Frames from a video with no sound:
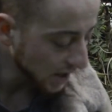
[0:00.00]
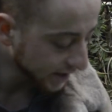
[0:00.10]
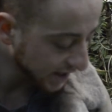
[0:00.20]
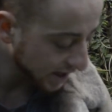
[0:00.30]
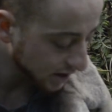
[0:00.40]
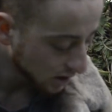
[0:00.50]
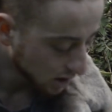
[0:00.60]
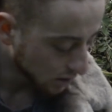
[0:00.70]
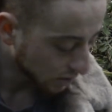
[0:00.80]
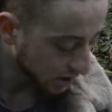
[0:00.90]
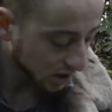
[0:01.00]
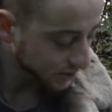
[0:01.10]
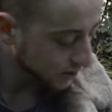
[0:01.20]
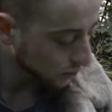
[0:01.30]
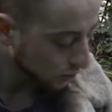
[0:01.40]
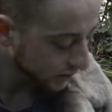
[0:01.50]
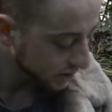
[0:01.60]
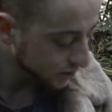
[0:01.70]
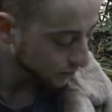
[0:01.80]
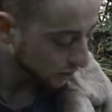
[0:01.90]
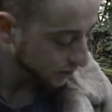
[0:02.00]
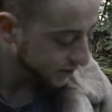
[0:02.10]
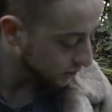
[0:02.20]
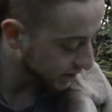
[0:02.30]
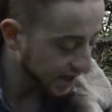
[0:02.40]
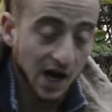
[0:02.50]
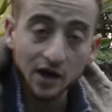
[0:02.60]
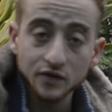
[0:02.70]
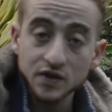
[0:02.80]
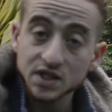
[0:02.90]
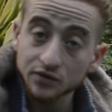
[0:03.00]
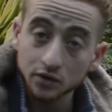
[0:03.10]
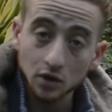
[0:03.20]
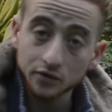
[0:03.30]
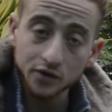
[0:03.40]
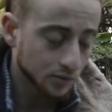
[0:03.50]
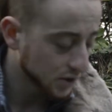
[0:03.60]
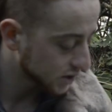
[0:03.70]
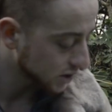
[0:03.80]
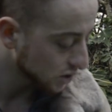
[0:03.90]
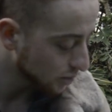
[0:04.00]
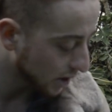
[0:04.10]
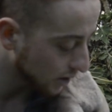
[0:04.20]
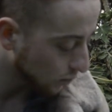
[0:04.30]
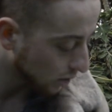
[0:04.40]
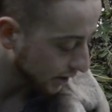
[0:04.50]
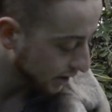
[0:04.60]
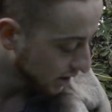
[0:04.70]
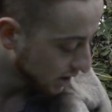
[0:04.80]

Again, when it comes to all of these roles, you can have several of them. So you might want